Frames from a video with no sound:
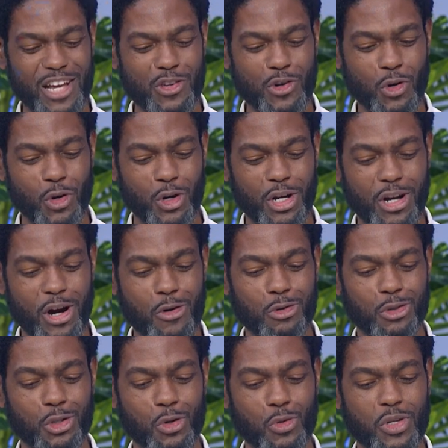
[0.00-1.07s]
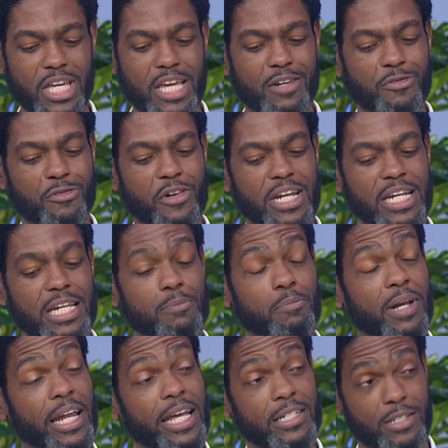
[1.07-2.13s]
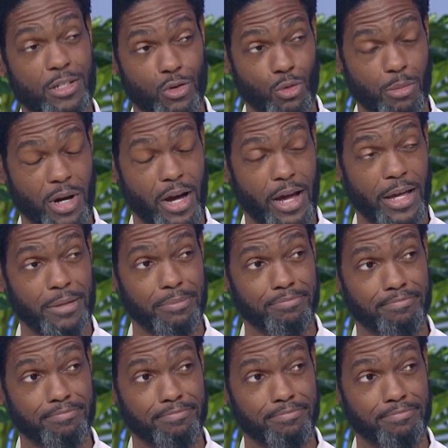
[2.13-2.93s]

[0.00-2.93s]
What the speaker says: Your go-to kid-friendly place in Dubai?